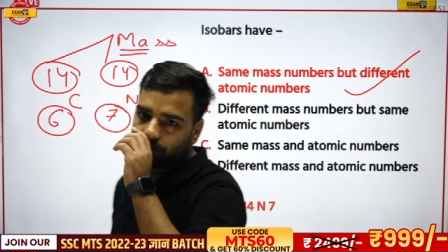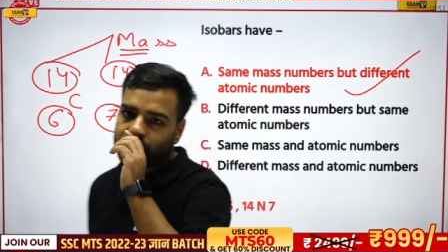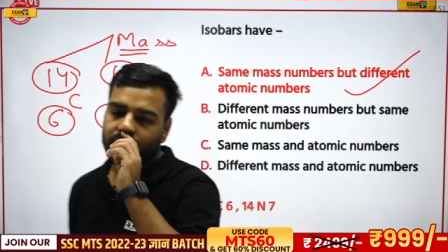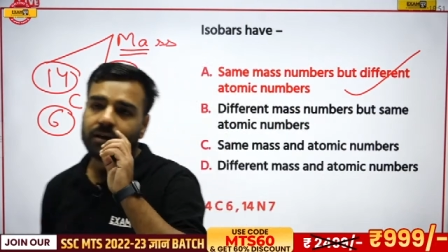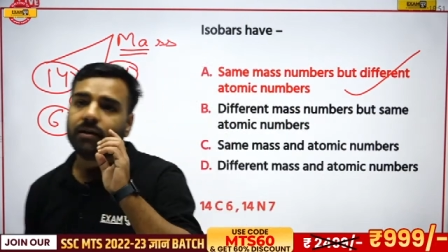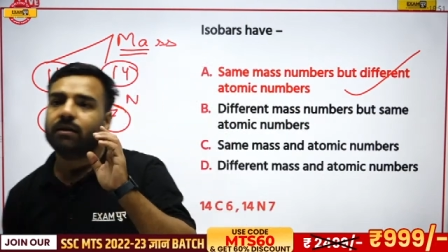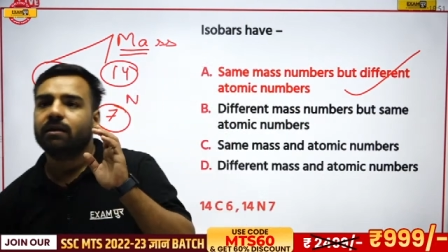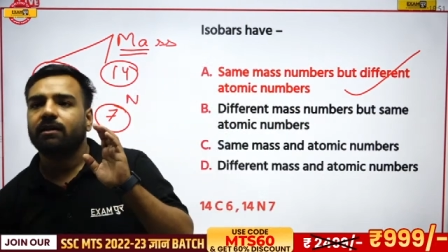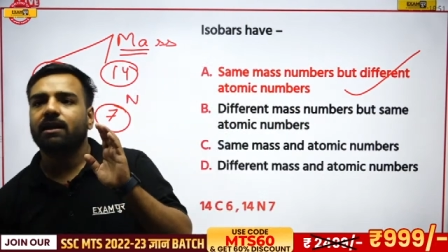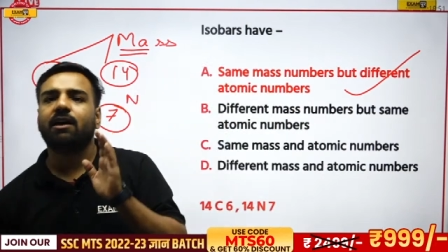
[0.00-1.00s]
yes,
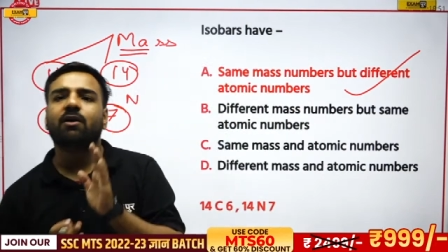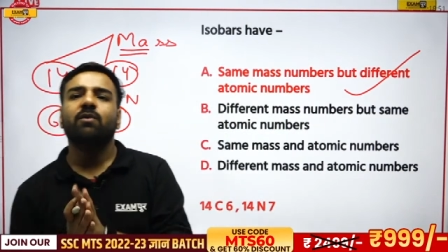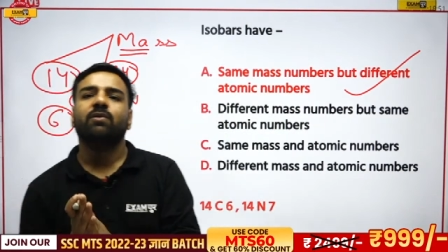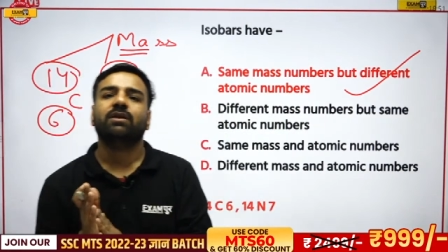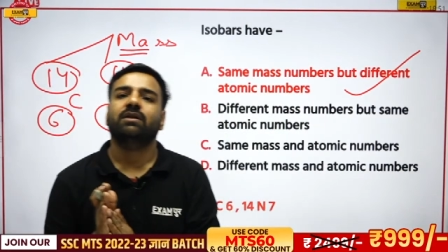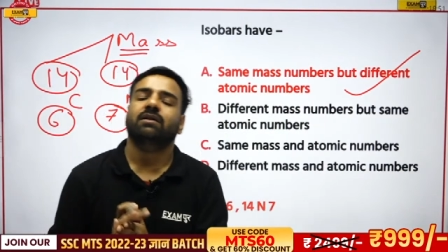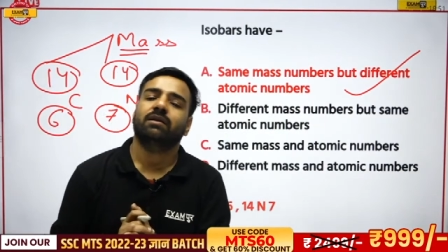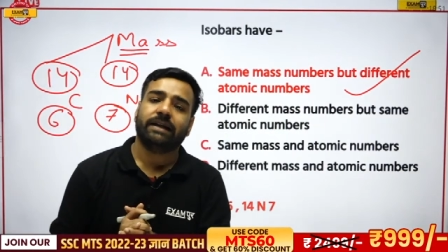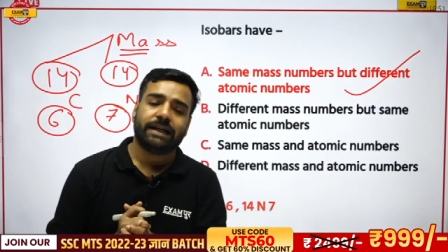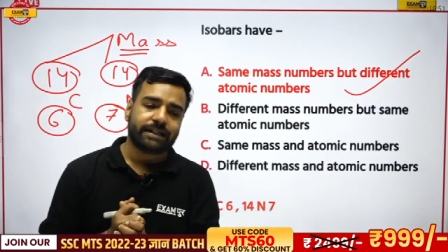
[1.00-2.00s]

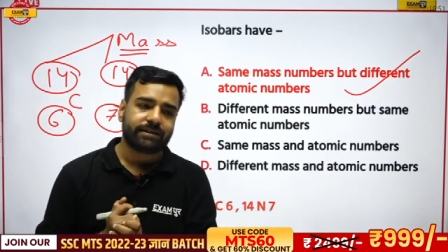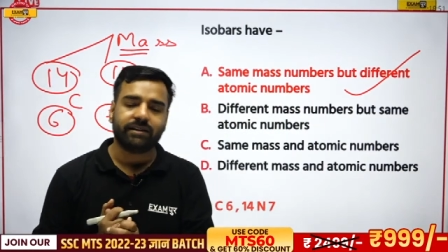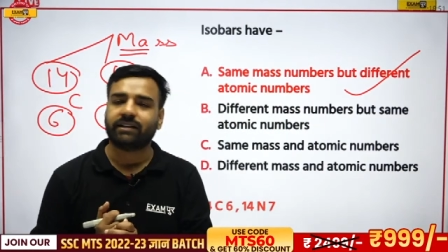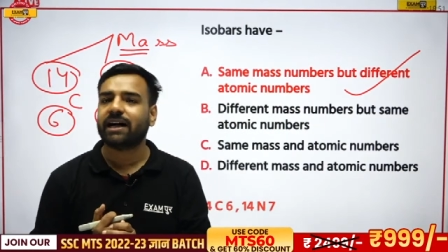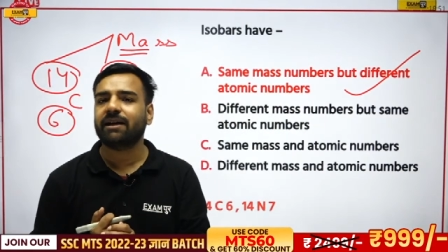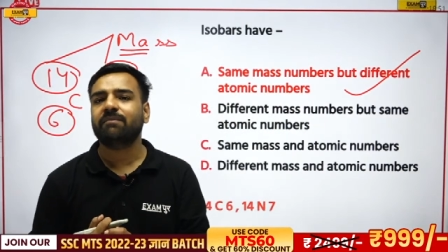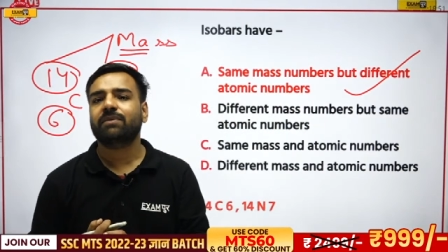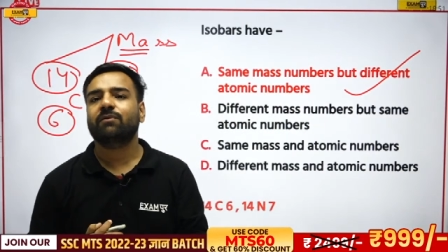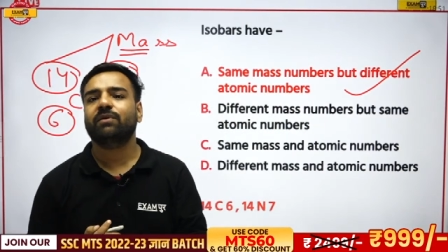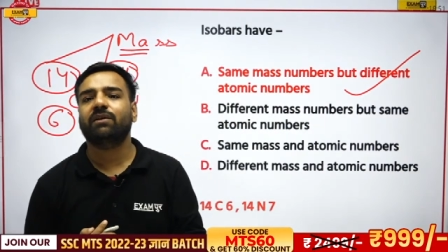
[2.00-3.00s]
now it's
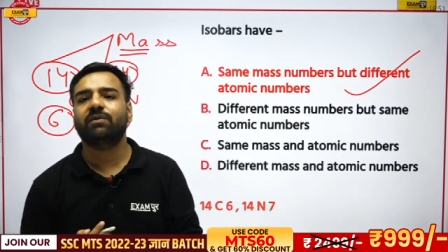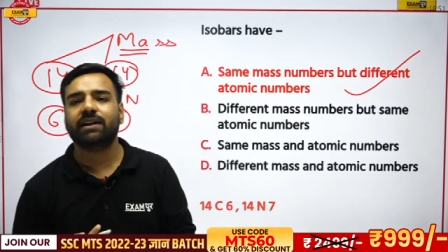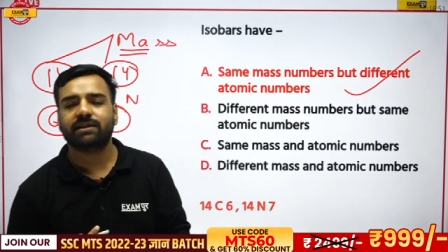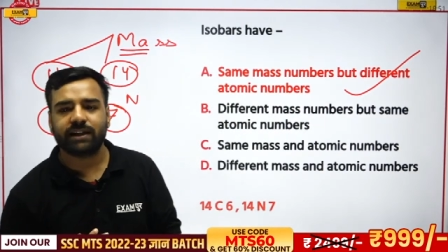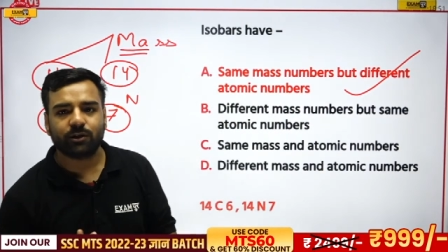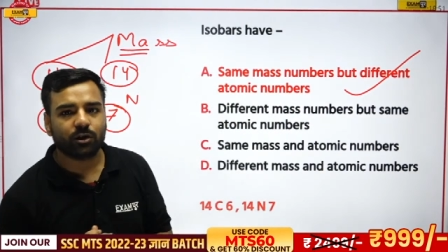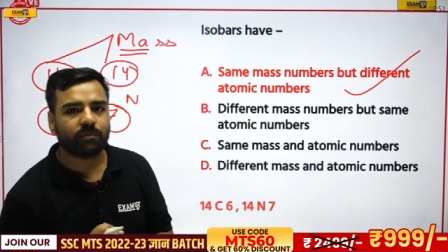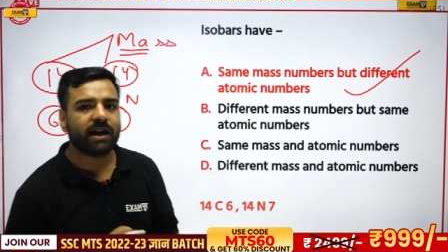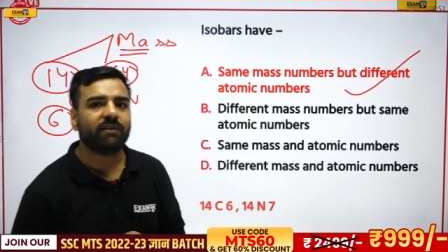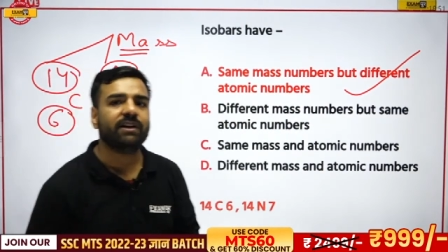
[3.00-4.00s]
the time where
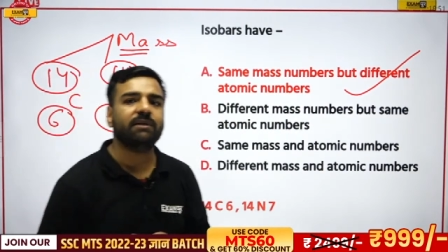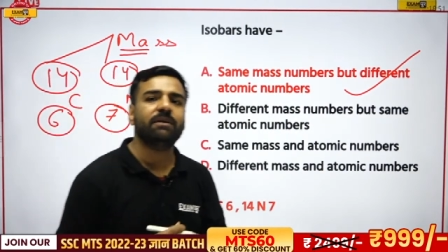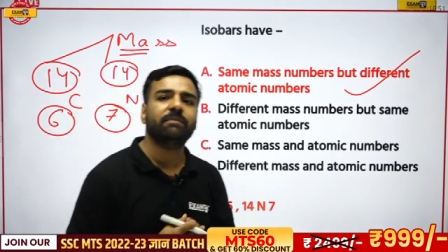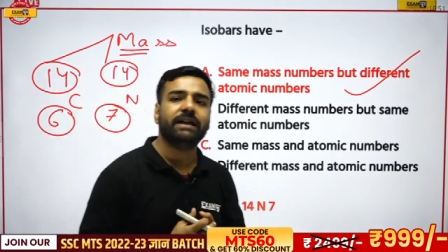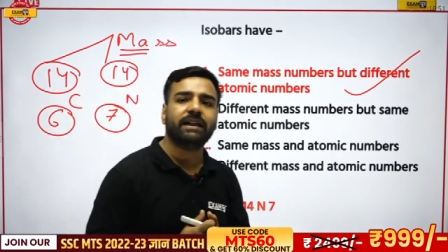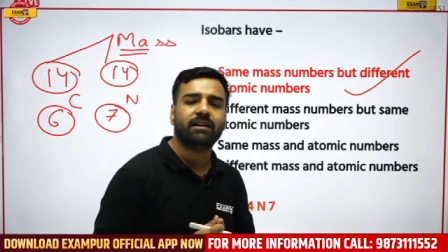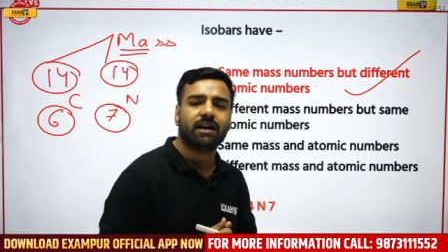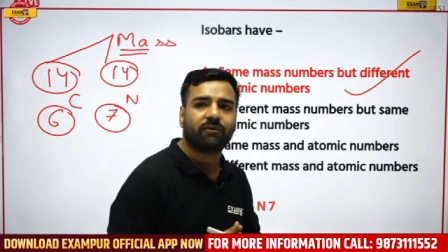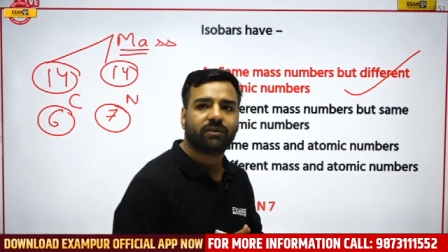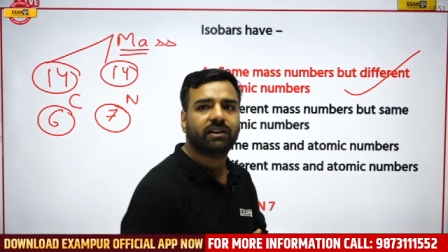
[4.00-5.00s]
we are saying goodbye.
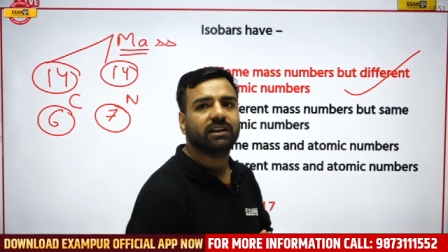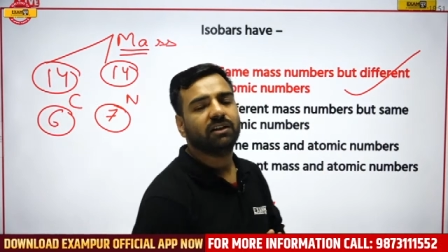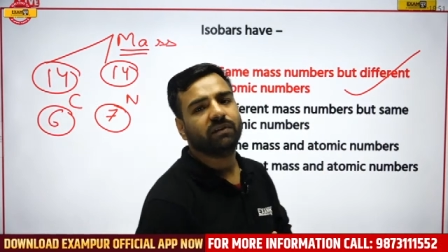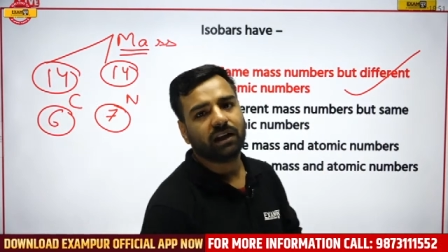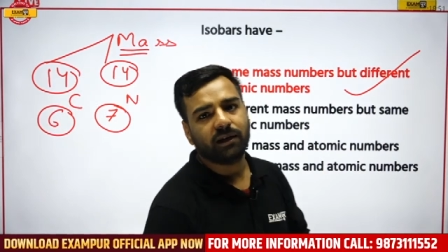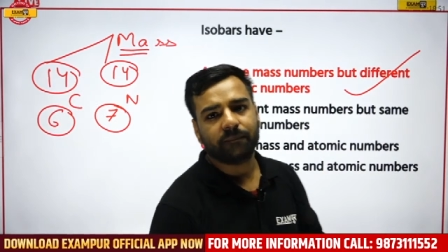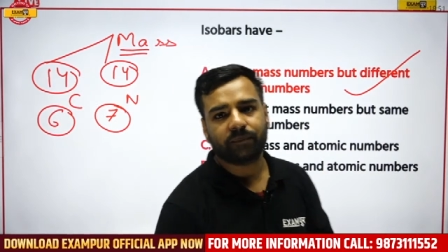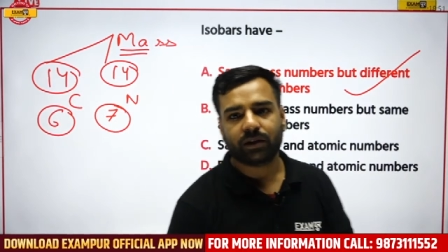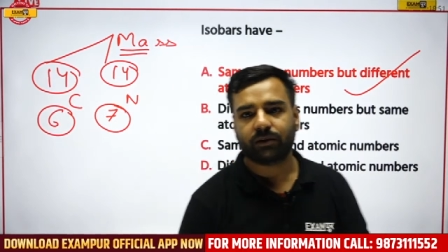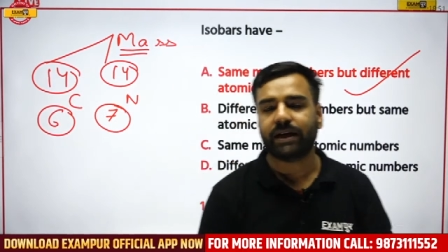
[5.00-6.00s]
We'll be meeting after the
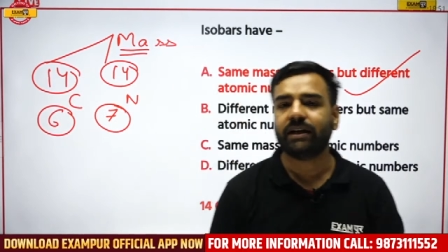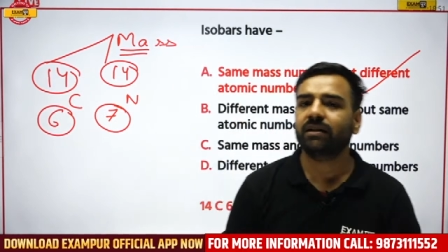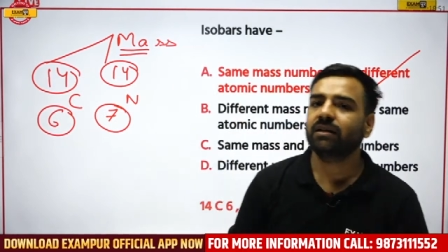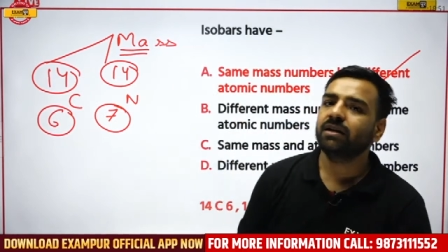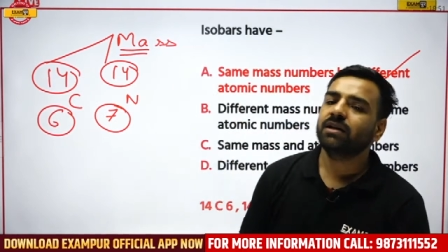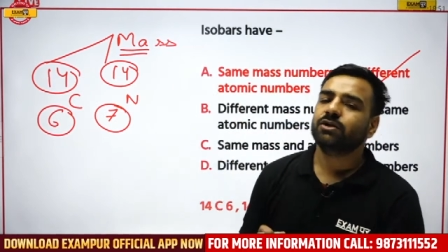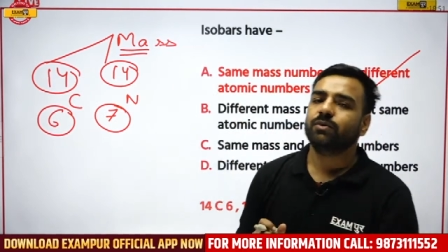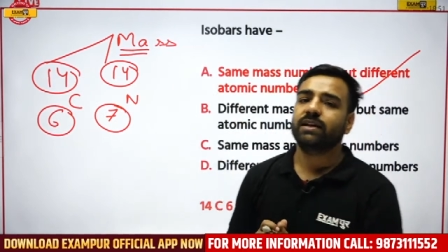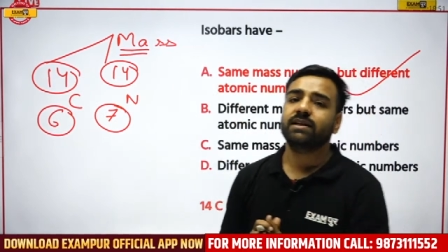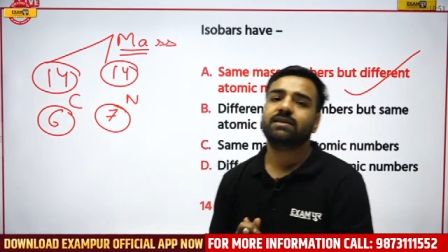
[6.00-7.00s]
Diwali, right?